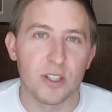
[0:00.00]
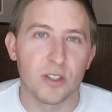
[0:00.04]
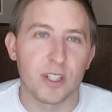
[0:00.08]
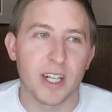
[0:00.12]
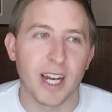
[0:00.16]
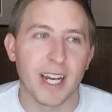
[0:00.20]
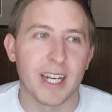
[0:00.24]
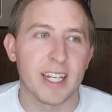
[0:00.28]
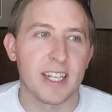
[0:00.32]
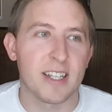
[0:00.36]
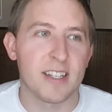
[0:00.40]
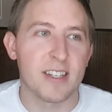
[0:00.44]
you'll
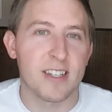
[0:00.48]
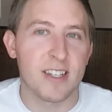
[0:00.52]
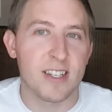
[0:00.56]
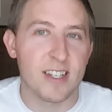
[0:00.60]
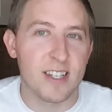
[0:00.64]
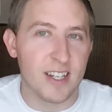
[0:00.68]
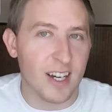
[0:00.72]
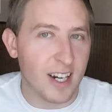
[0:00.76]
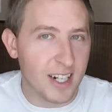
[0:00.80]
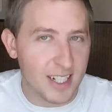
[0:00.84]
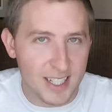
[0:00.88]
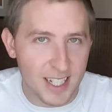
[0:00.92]
kind of get
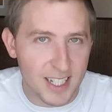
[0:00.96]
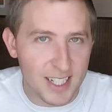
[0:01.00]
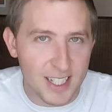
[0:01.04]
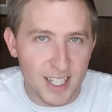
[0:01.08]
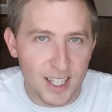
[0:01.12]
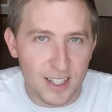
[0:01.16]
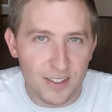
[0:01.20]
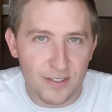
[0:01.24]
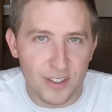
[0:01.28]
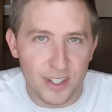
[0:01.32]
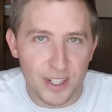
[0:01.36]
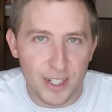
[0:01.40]
sucked
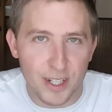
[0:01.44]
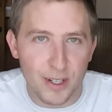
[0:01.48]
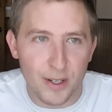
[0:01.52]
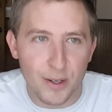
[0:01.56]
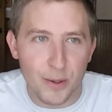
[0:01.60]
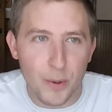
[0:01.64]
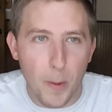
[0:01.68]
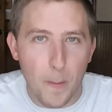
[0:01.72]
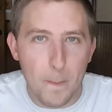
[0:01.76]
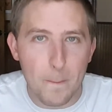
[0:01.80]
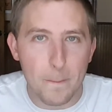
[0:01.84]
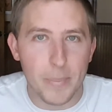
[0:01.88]
into the
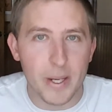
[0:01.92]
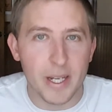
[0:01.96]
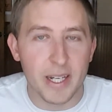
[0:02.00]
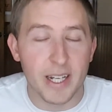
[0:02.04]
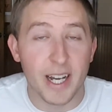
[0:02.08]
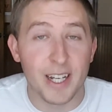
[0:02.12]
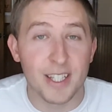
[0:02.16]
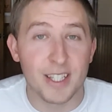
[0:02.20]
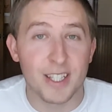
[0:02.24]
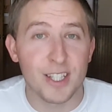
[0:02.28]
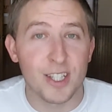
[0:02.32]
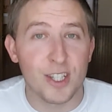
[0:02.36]
video
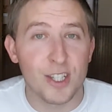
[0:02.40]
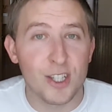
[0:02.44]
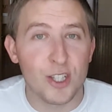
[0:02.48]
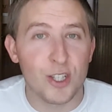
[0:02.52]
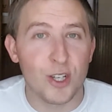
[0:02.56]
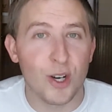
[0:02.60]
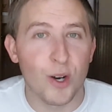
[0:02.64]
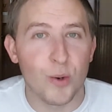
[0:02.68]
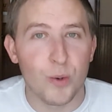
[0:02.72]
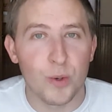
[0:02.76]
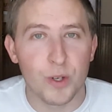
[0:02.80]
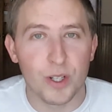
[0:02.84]
because it's
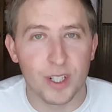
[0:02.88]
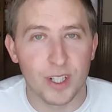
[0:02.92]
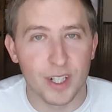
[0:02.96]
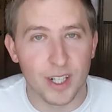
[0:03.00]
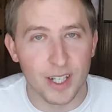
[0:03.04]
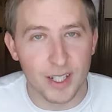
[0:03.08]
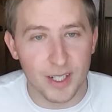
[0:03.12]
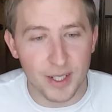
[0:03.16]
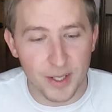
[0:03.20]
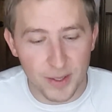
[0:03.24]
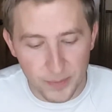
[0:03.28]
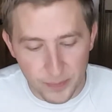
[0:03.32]
so
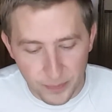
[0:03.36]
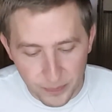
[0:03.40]
good.